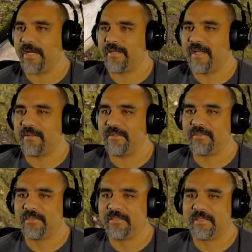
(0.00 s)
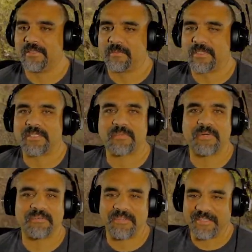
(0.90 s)
down, what's the
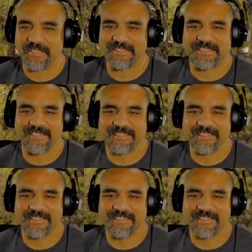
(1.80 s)
word for it?